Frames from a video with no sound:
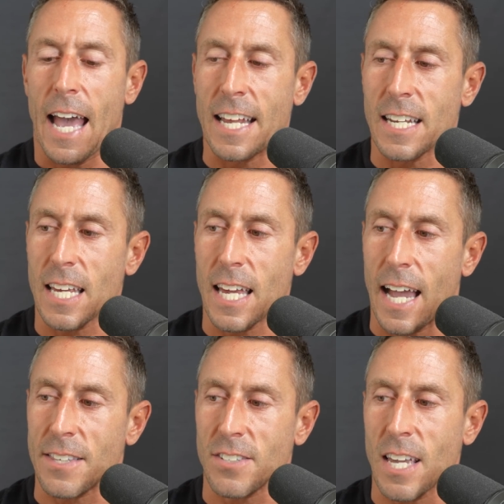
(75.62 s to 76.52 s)
And
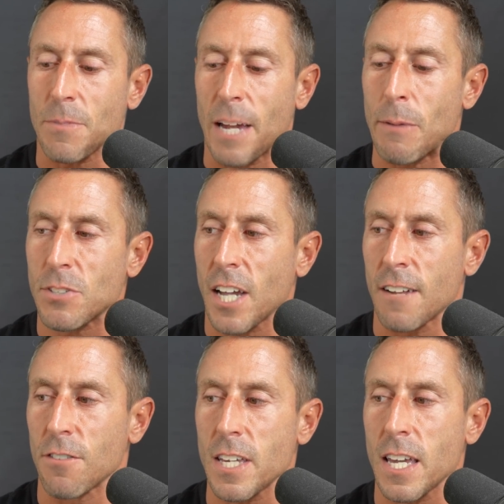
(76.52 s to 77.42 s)
at the same time, I was
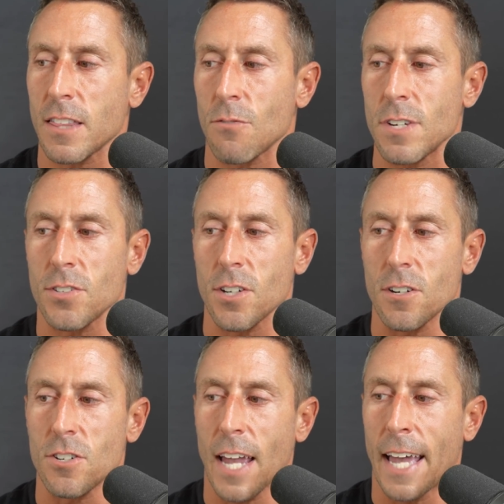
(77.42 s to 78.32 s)
kind of looking at the research,